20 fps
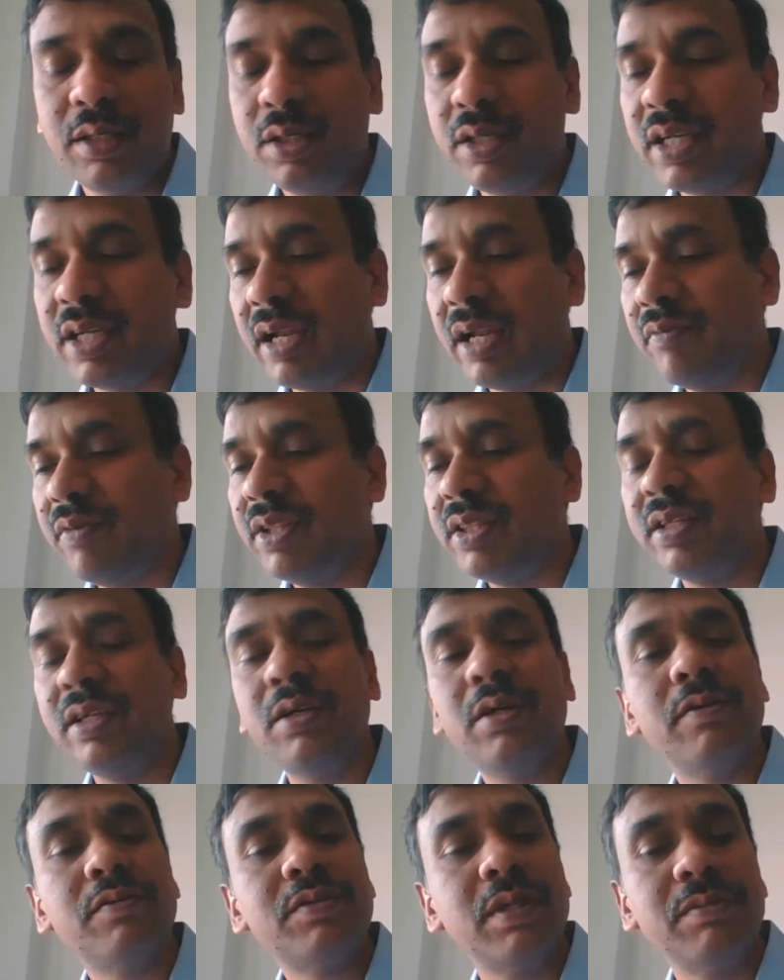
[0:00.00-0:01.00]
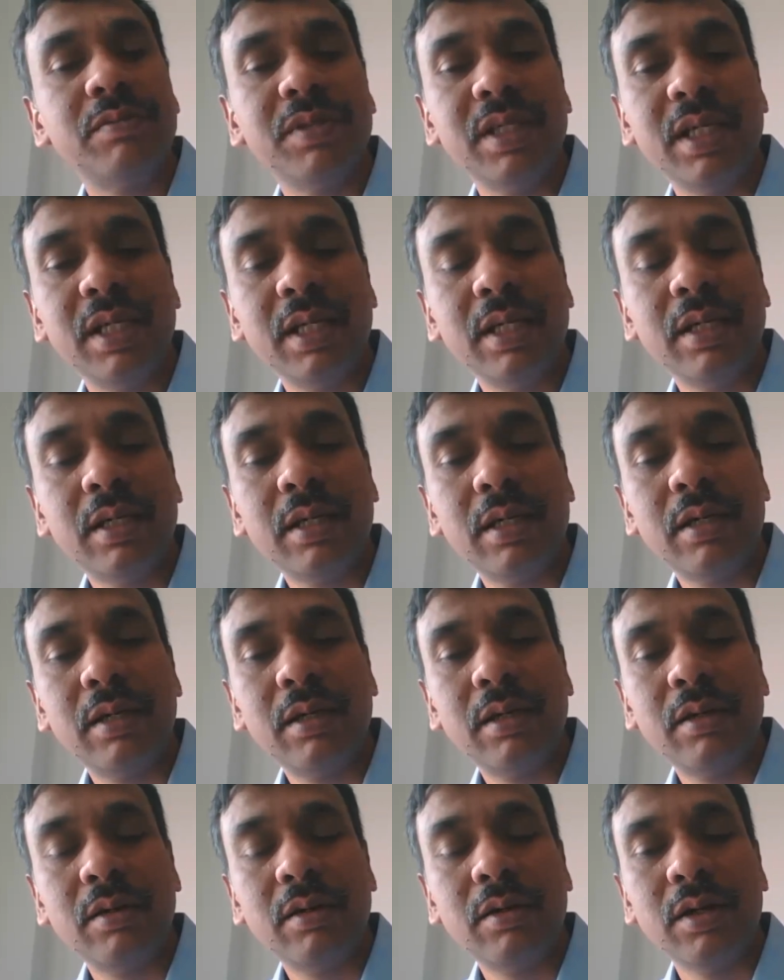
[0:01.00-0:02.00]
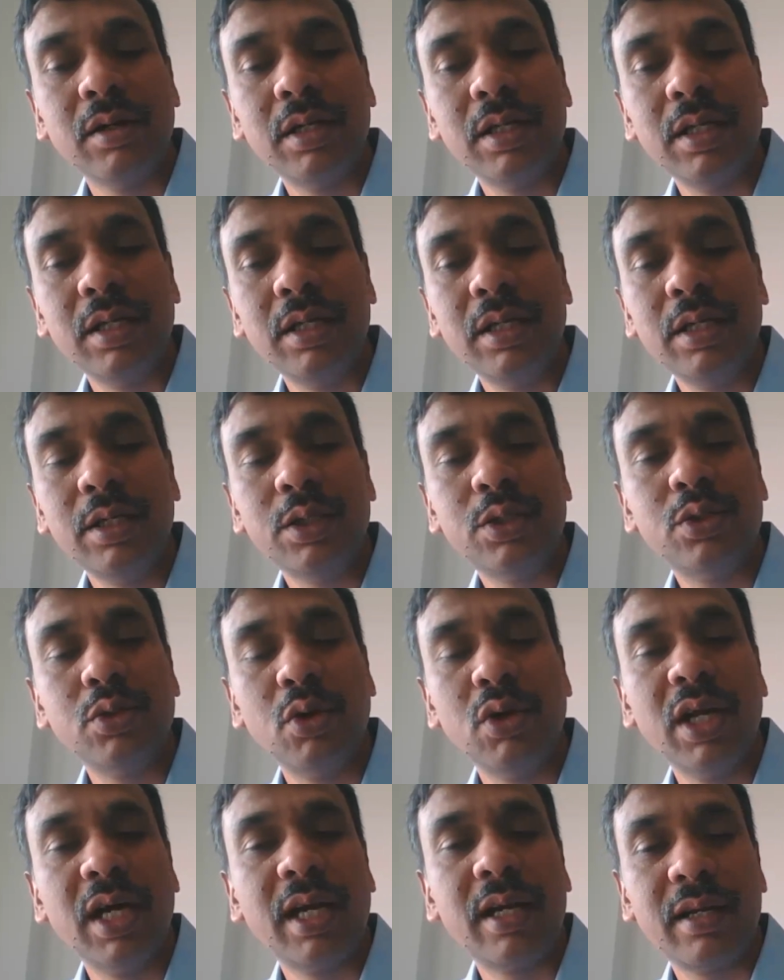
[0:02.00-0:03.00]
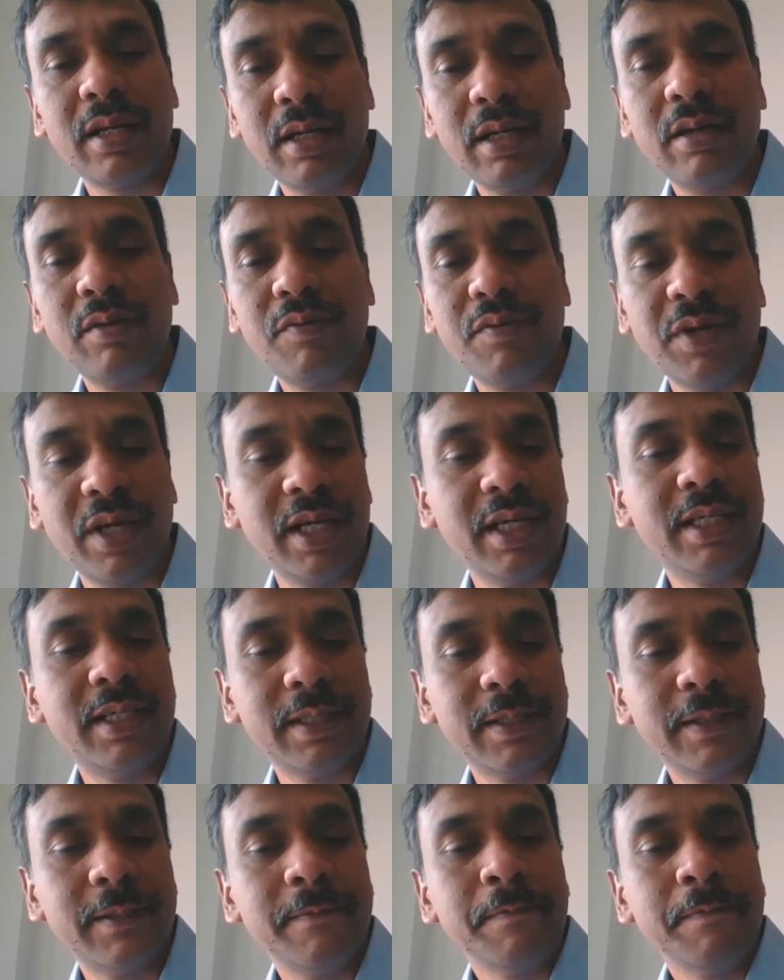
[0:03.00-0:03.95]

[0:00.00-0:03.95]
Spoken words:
Can we think of something on the solar front?